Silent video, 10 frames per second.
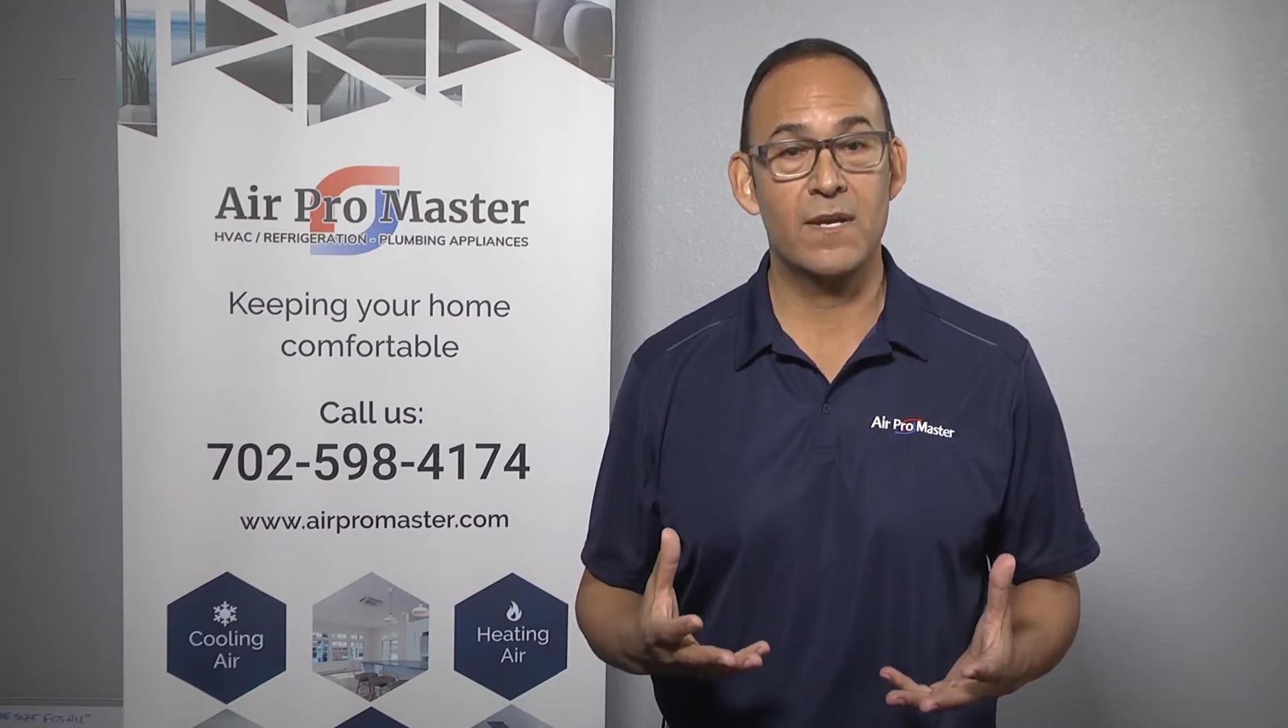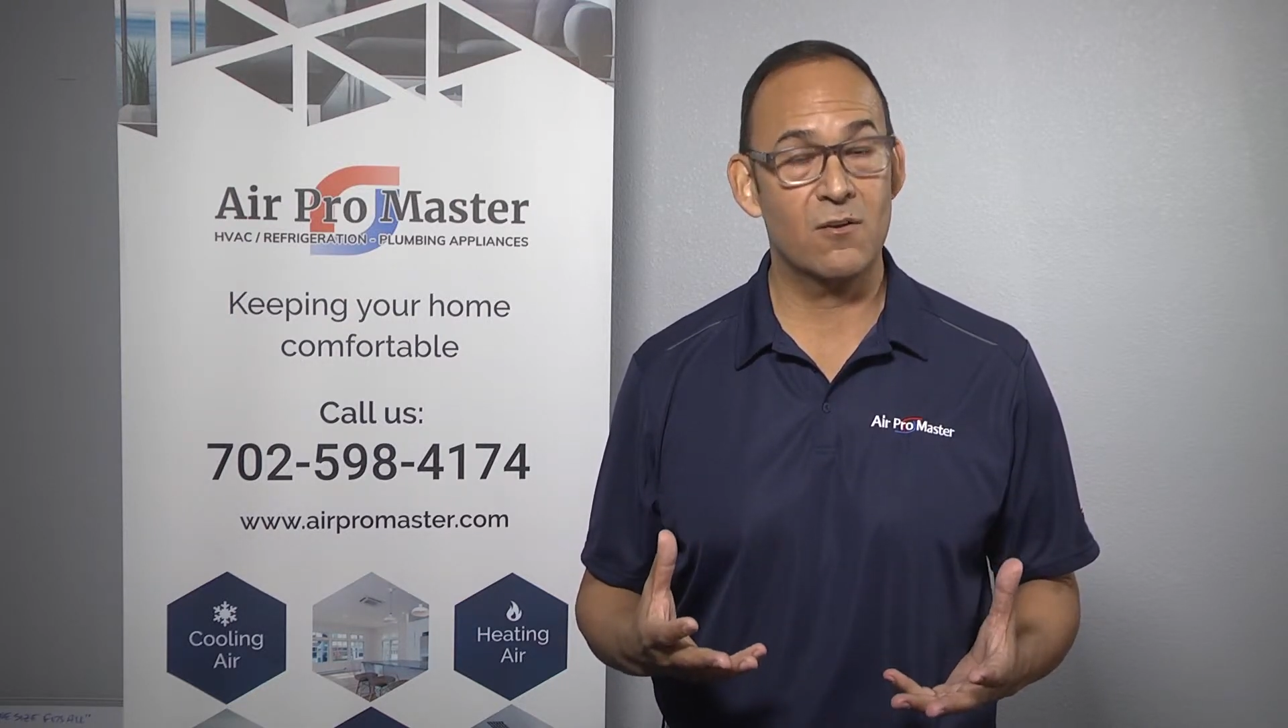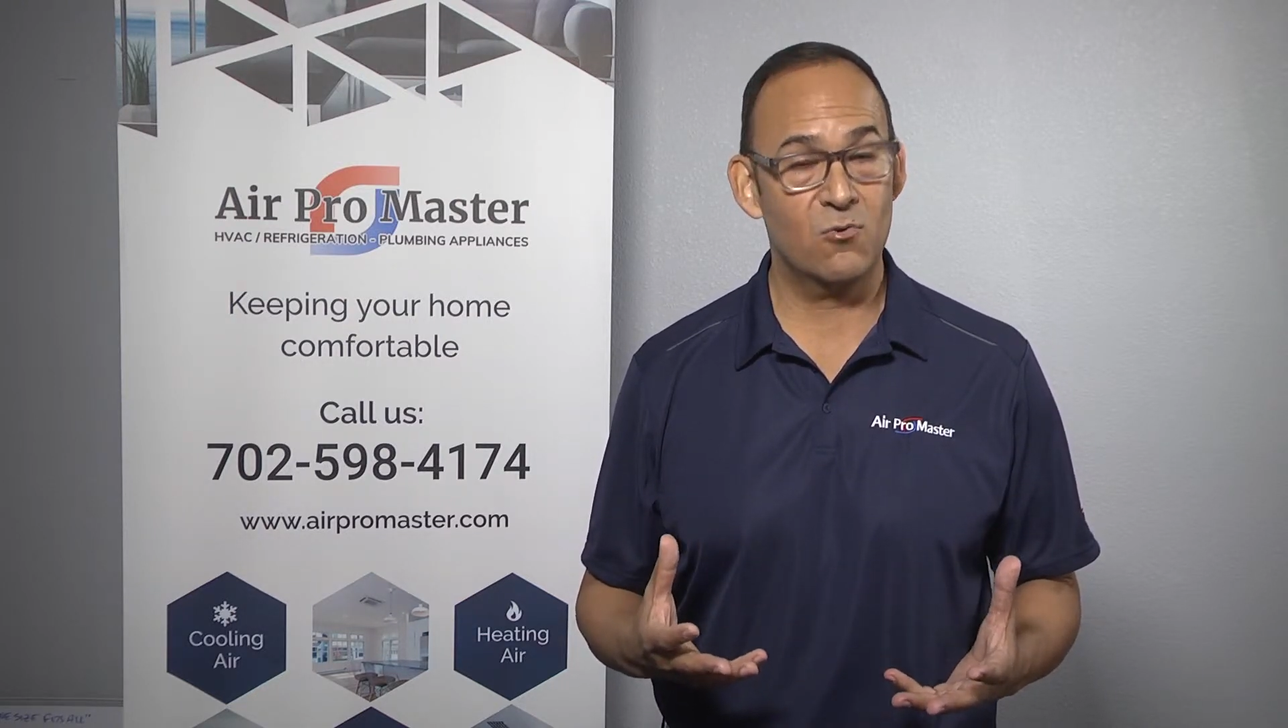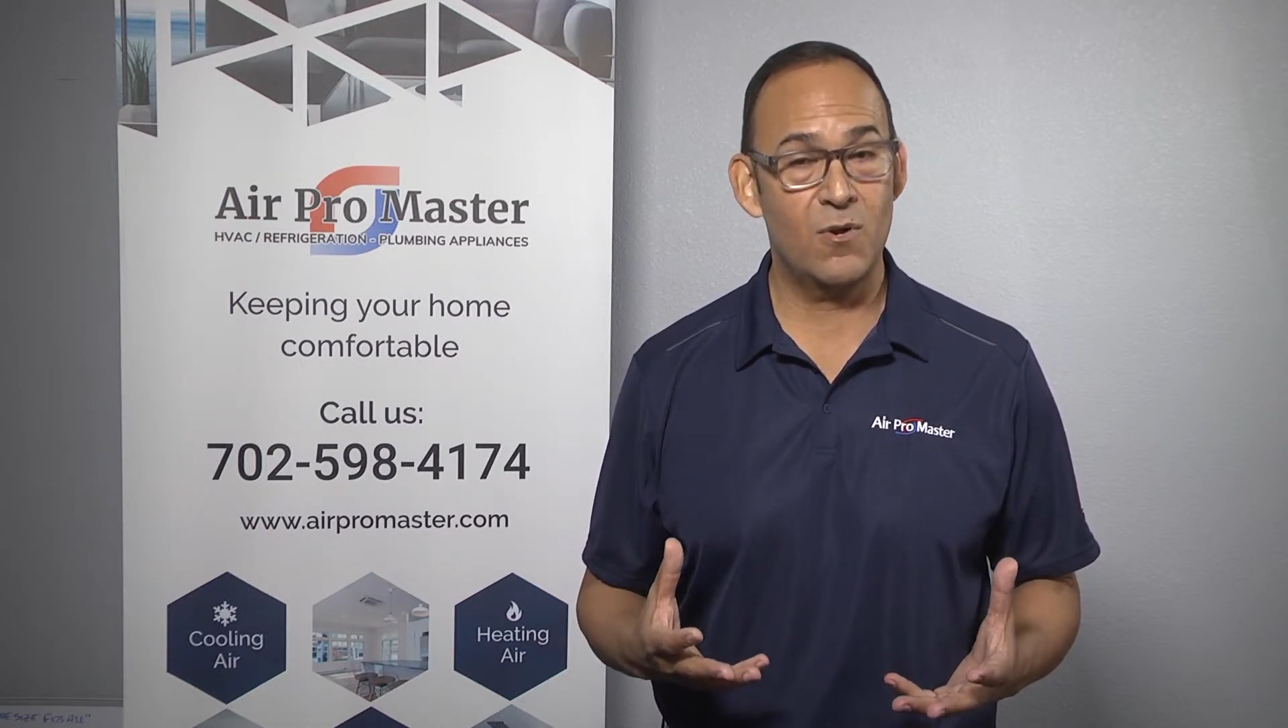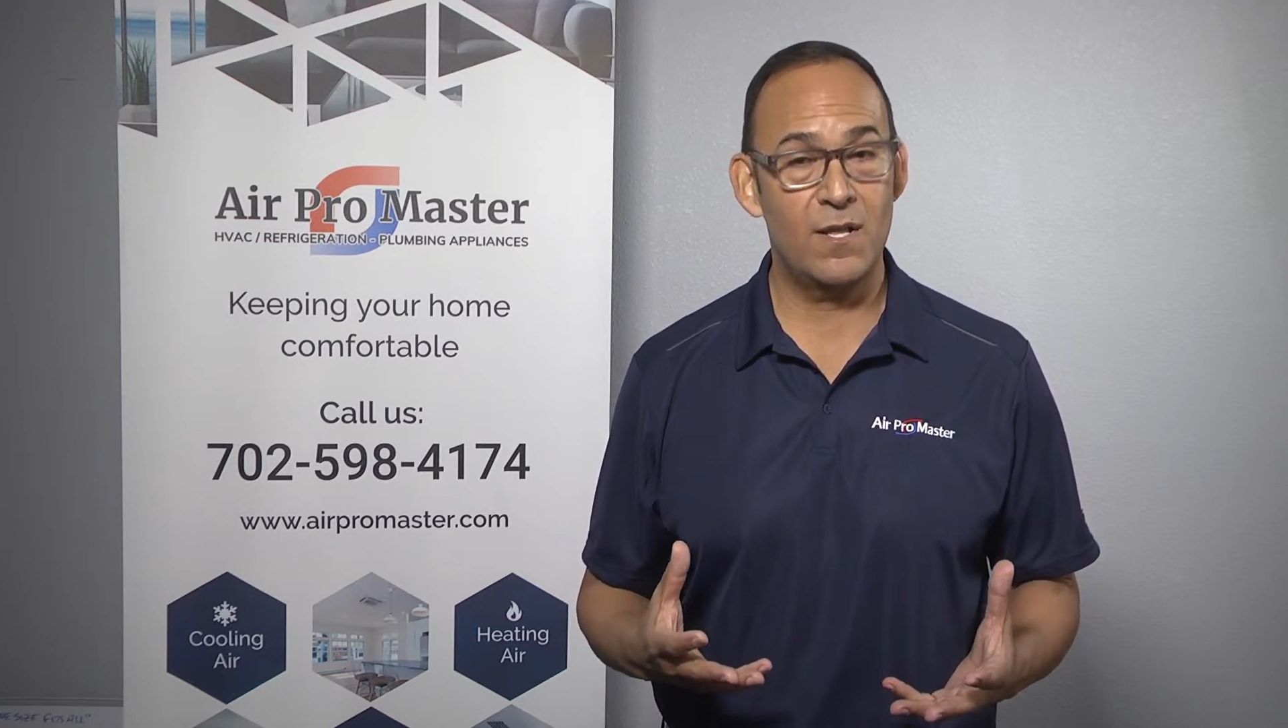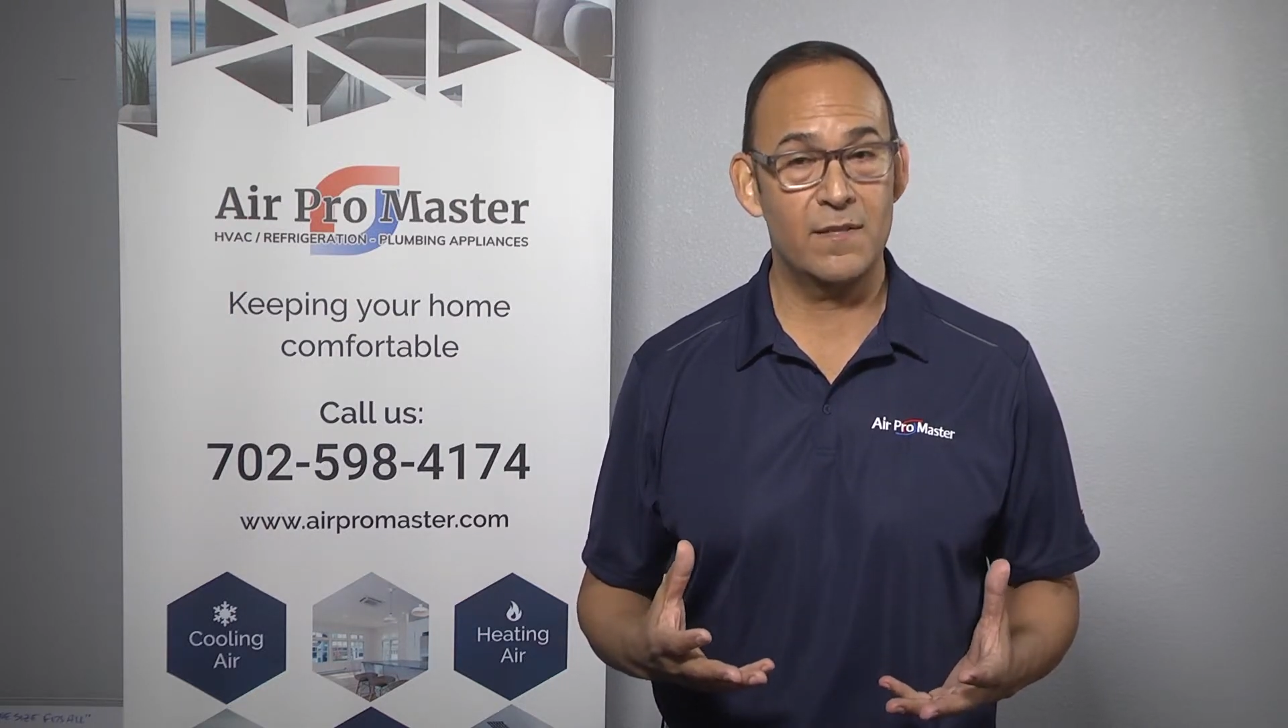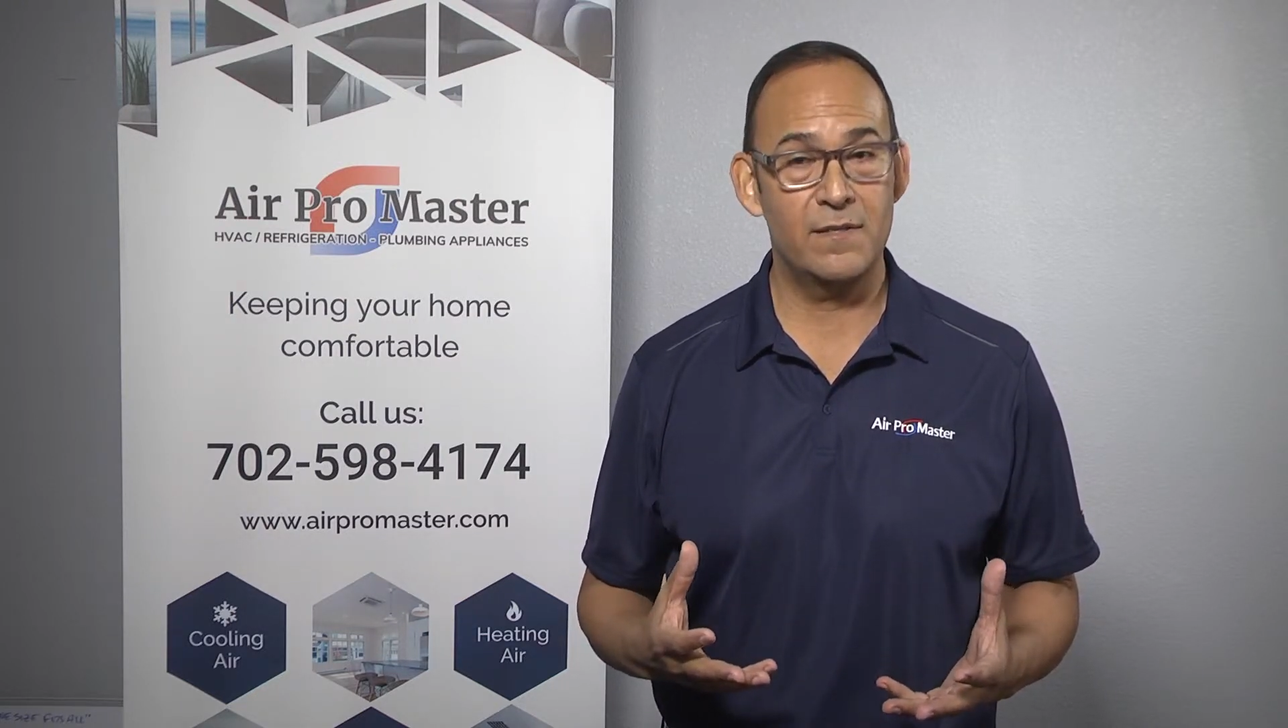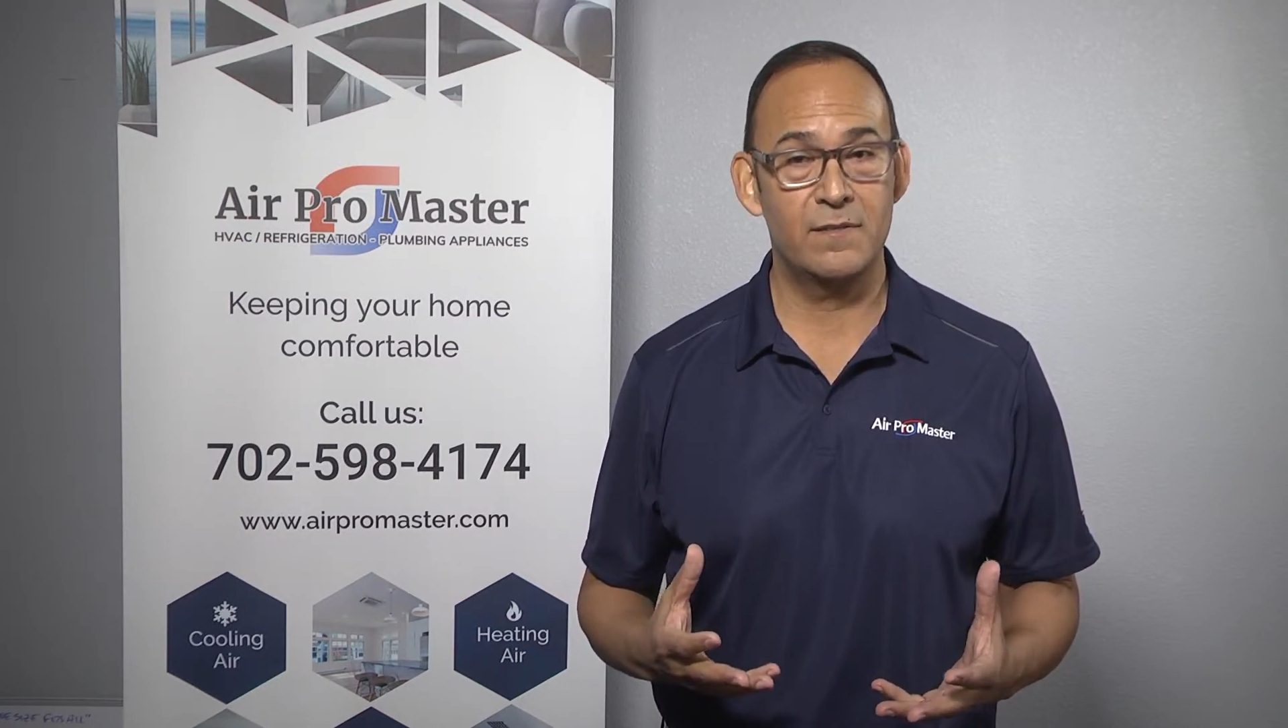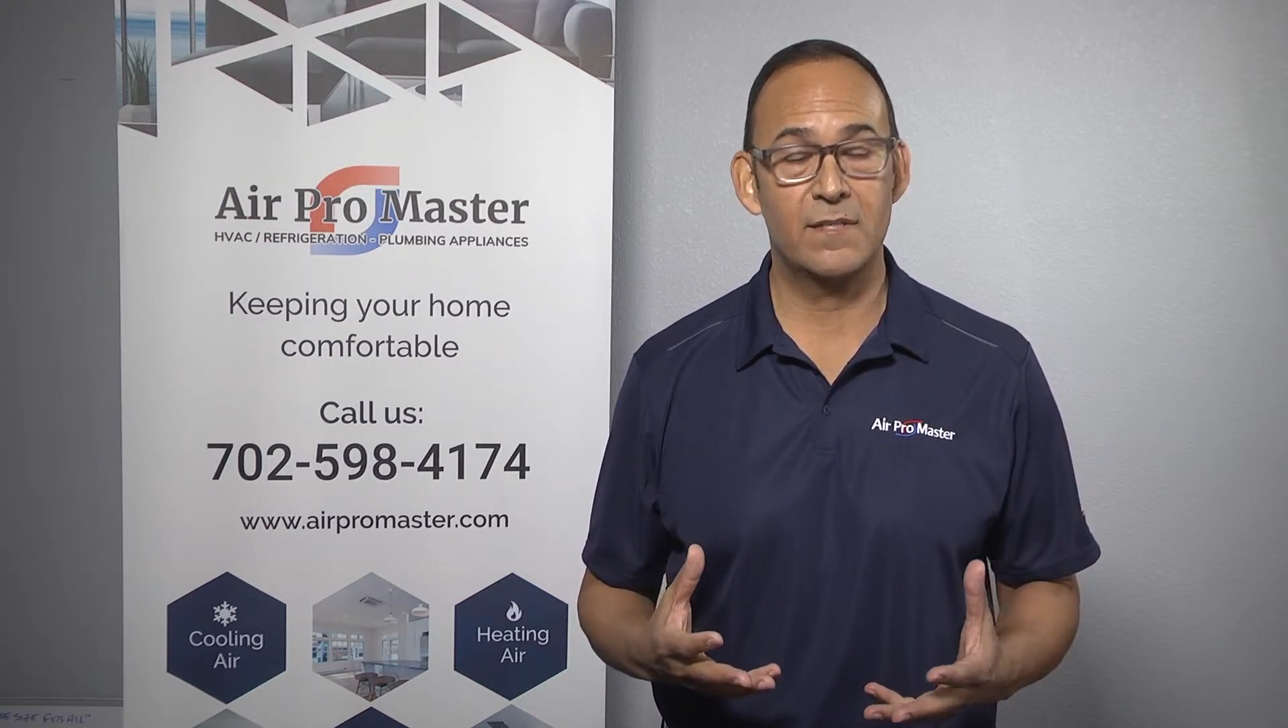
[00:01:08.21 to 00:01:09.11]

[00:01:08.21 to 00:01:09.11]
air quality